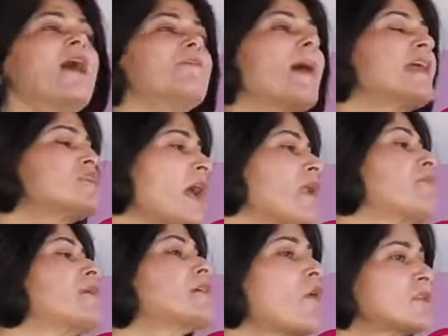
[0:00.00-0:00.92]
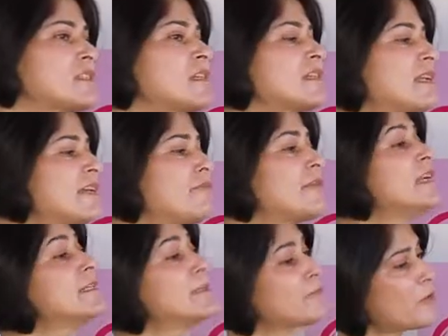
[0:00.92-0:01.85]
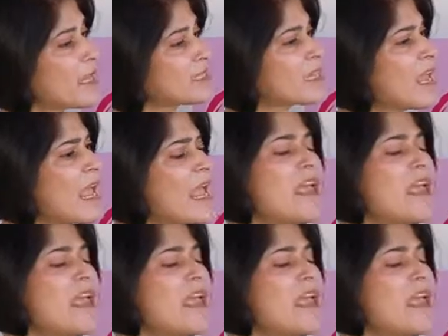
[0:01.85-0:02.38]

my child will constantly feel depressed.